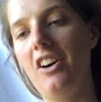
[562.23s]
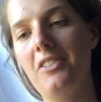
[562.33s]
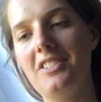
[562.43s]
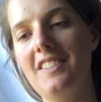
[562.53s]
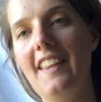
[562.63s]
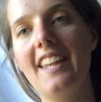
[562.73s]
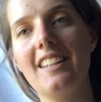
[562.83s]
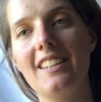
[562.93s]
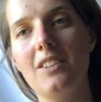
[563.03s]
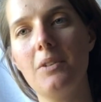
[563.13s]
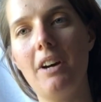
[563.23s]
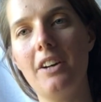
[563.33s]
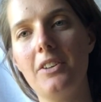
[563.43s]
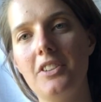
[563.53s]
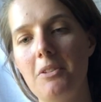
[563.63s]
I was intending to
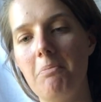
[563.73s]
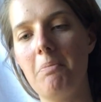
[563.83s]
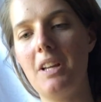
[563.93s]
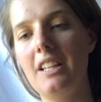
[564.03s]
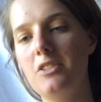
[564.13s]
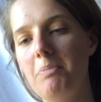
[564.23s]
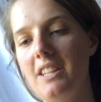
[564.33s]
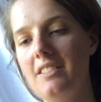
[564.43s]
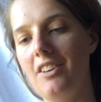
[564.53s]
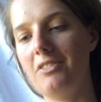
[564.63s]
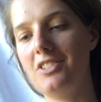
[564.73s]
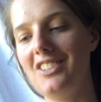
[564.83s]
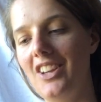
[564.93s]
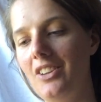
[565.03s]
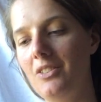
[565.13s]
work on them a little bit this
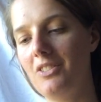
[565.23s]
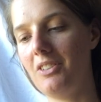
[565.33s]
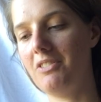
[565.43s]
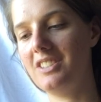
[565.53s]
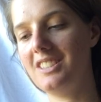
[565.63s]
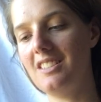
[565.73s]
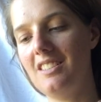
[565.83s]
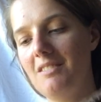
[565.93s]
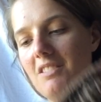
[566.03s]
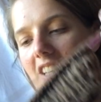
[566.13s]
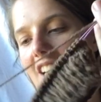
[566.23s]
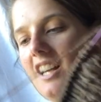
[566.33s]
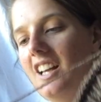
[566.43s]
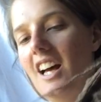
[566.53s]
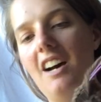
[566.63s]
afternoon when I was
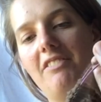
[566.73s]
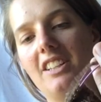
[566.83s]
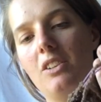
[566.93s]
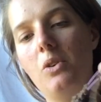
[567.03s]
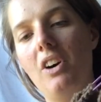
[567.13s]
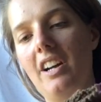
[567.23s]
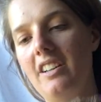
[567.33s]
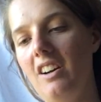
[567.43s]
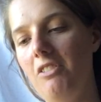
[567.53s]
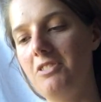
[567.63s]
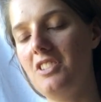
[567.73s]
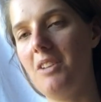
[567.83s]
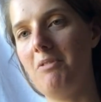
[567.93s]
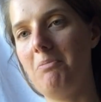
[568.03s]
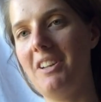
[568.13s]
having a quiet
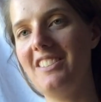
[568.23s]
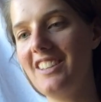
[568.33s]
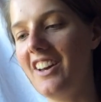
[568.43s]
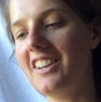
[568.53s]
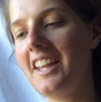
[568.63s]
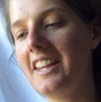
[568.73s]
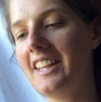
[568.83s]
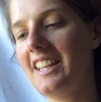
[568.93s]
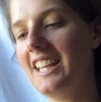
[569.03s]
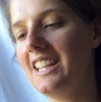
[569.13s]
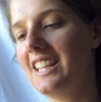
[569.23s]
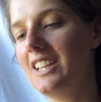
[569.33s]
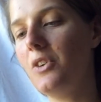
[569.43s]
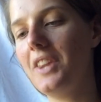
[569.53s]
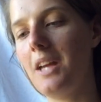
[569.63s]
afternoon with my son, and then he
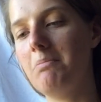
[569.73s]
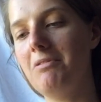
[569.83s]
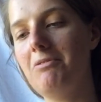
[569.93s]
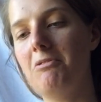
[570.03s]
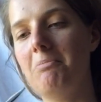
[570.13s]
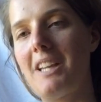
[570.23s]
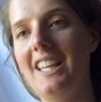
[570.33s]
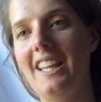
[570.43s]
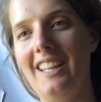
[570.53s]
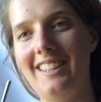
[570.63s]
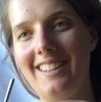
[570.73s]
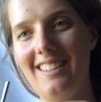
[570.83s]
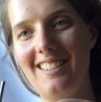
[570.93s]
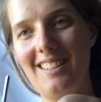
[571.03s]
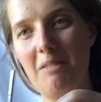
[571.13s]
got there before me
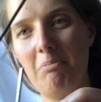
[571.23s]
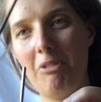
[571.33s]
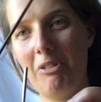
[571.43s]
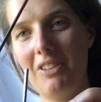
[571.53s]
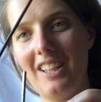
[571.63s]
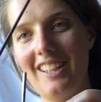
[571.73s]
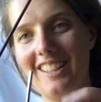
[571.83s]
and broke